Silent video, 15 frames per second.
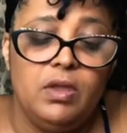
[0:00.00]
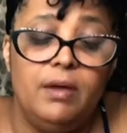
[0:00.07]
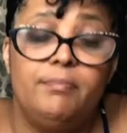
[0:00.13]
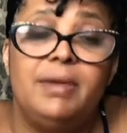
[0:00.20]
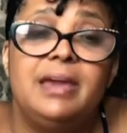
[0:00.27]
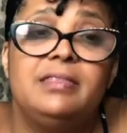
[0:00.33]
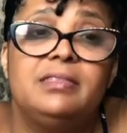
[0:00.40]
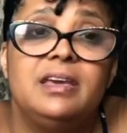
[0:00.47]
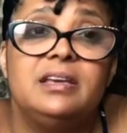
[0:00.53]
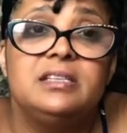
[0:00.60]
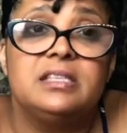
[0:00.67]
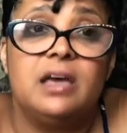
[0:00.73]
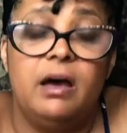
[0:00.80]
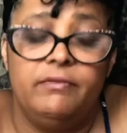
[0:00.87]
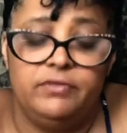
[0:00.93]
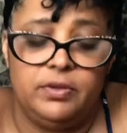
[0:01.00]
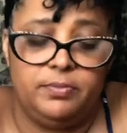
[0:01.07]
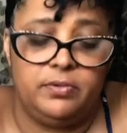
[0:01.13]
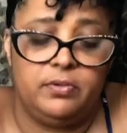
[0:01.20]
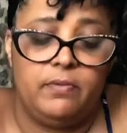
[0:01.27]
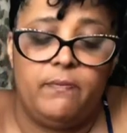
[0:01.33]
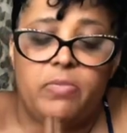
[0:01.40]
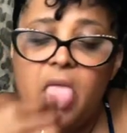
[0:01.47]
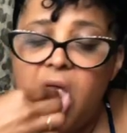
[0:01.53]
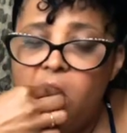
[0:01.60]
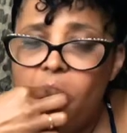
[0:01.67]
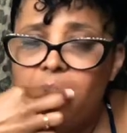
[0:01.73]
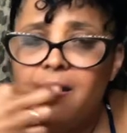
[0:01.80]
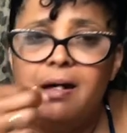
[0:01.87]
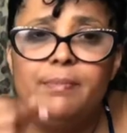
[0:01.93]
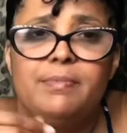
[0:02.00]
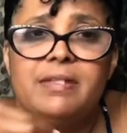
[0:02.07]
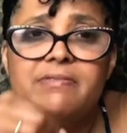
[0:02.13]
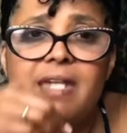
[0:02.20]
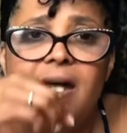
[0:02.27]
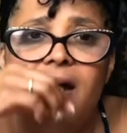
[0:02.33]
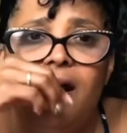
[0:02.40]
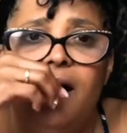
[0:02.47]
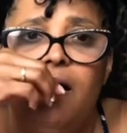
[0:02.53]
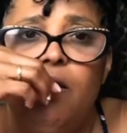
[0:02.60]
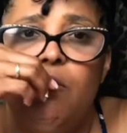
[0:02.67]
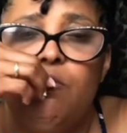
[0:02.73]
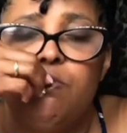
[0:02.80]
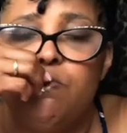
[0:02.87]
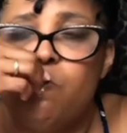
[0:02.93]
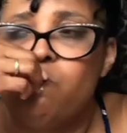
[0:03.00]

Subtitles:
Make things comfortable. Come in that house.